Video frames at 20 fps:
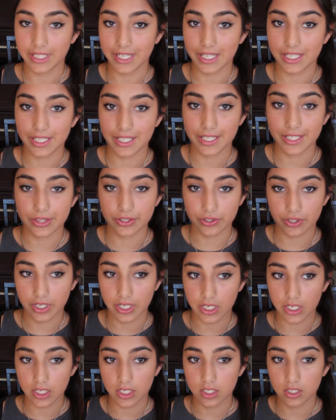that in 8th
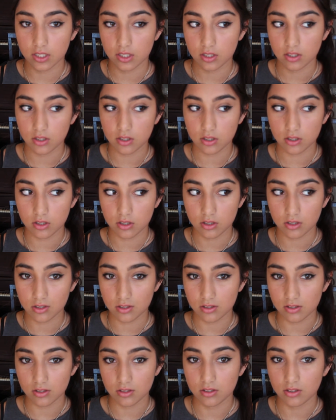grade.
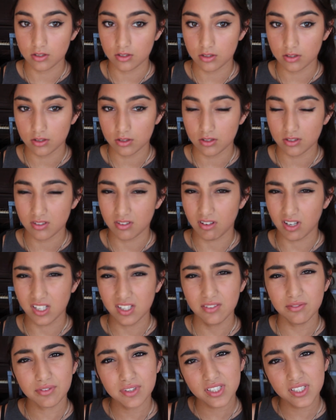I didn't